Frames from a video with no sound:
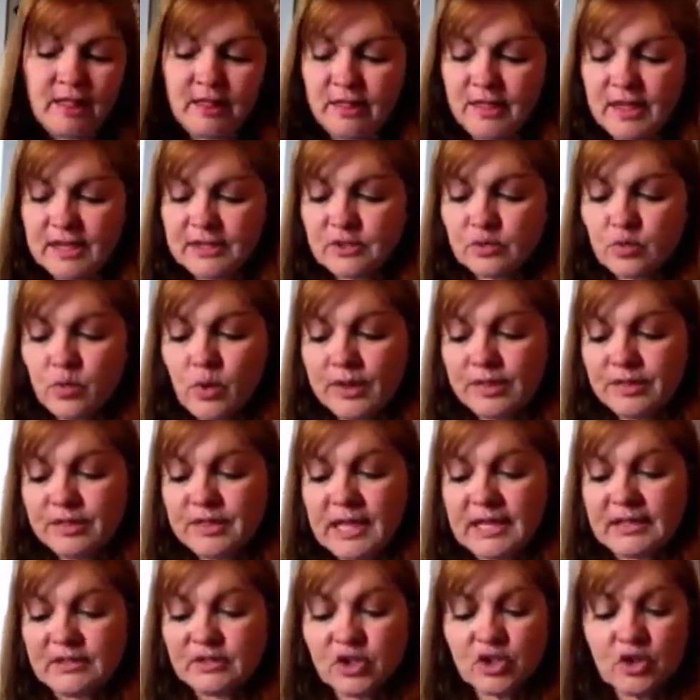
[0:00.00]
this one
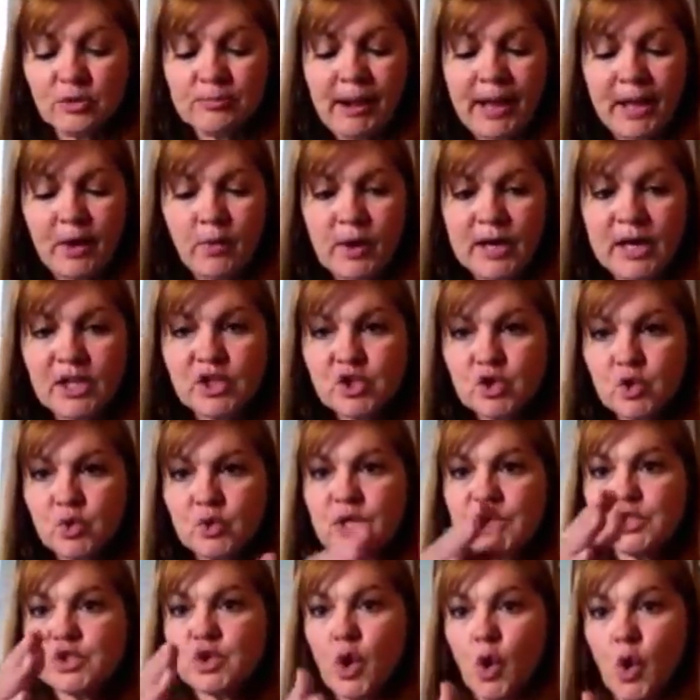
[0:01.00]
thing. So you might want to do
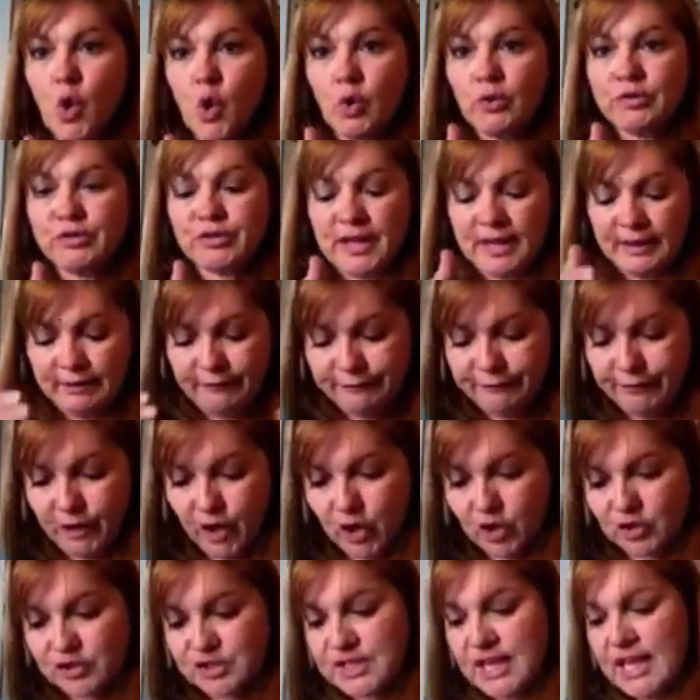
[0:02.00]
this whole thing
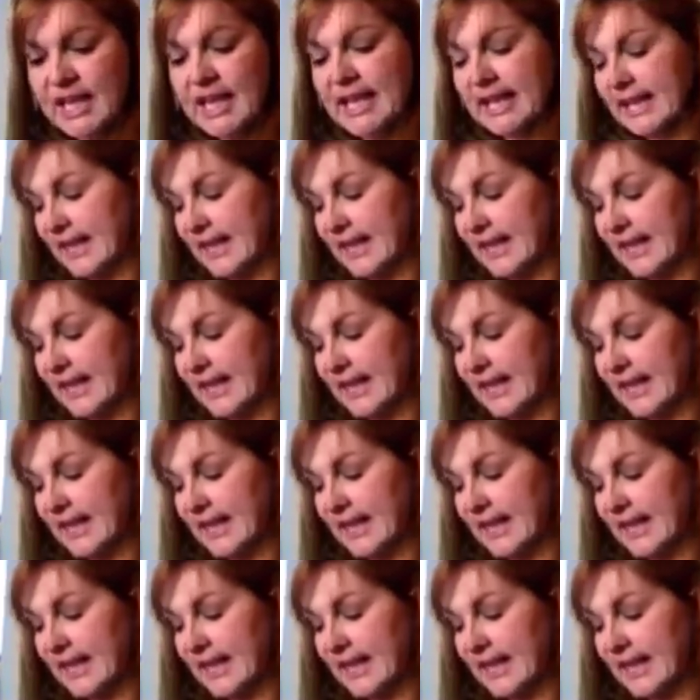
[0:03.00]
first,